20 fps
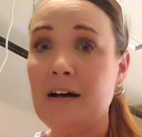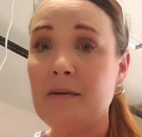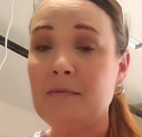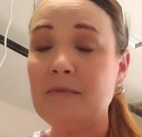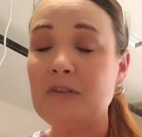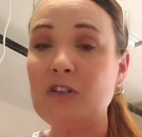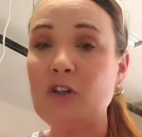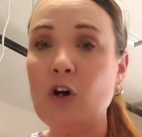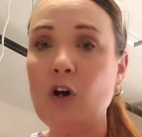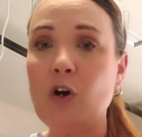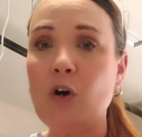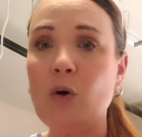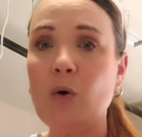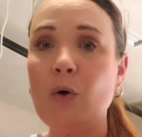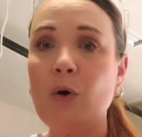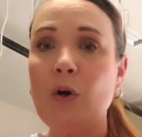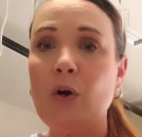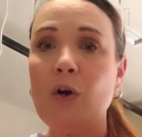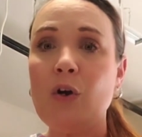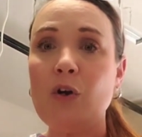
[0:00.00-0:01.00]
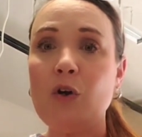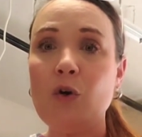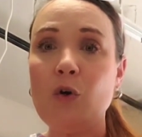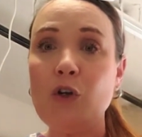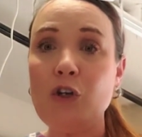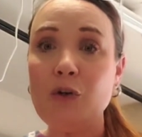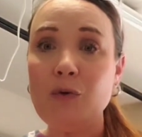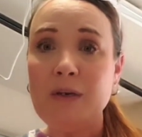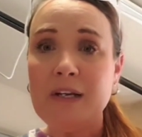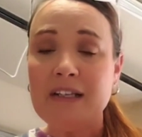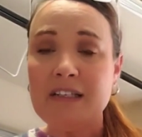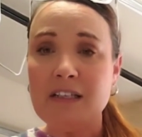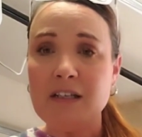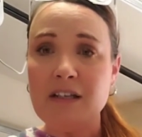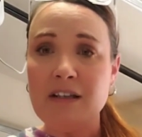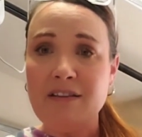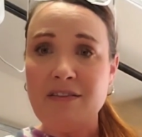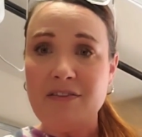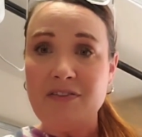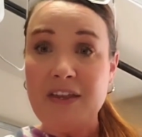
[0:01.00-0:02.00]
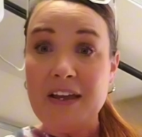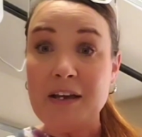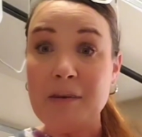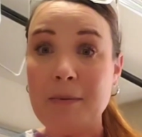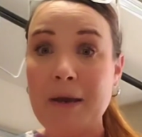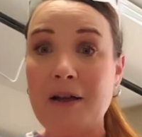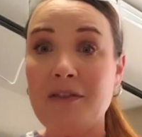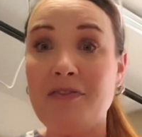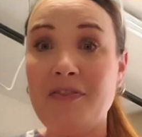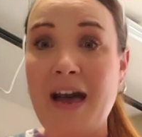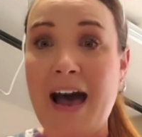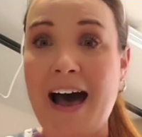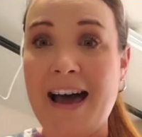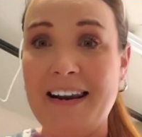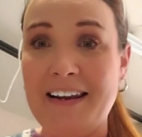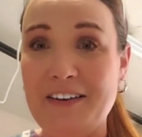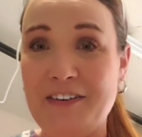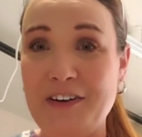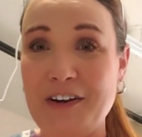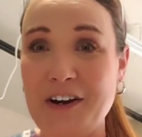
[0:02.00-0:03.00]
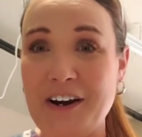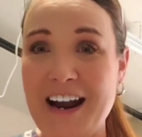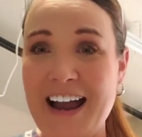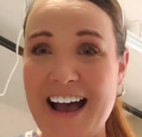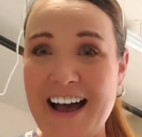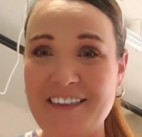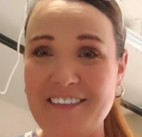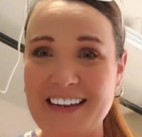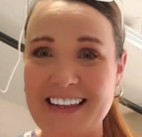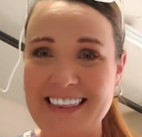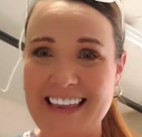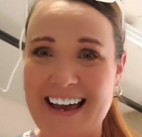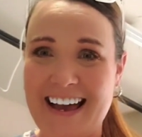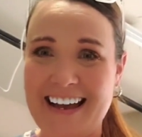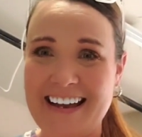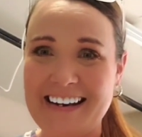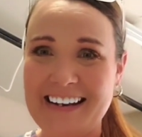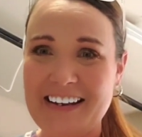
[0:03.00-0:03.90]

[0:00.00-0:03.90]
So you need to think about that if you're having that.